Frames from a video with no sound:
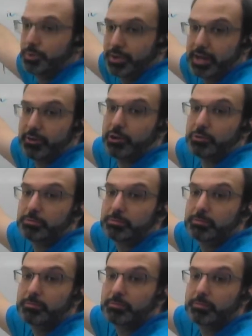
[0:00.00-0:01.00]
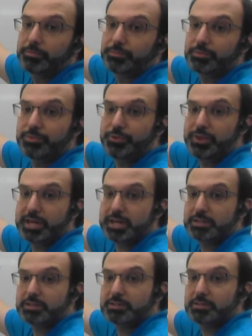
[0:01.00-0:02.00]
an arrow.
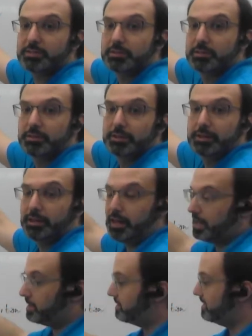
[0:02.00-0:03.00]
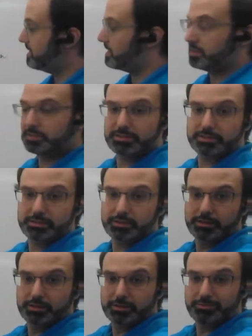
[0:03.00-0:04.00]
This and this
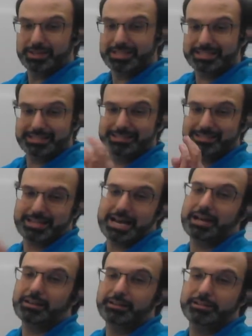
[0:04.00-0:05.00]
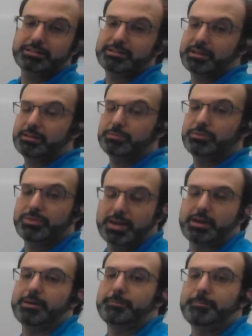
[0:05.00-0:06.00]
means exactly the same
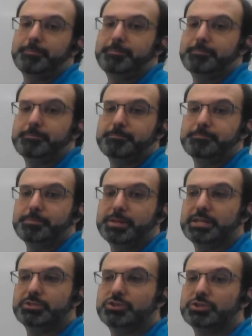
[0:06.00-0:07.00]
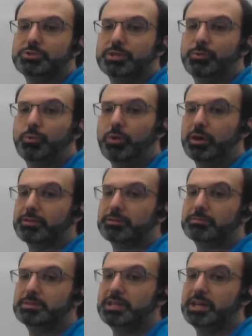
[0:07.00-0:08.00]
thing. It's just that one of
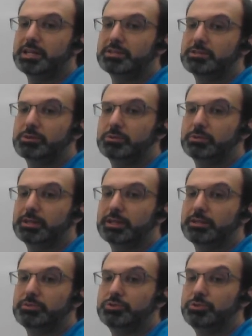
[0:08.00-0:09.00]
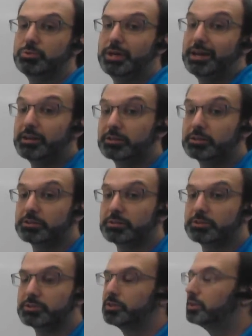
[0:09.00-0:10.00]
them takes only two
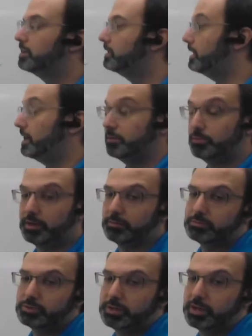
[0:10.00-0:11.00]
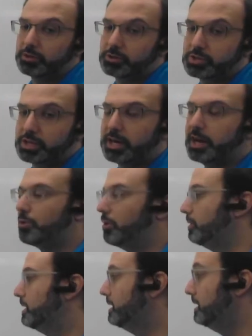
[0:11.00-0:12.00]
characters, and well, two characters and an
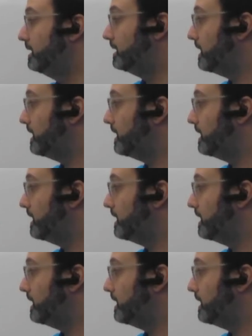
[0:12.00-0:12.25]
arrow, and the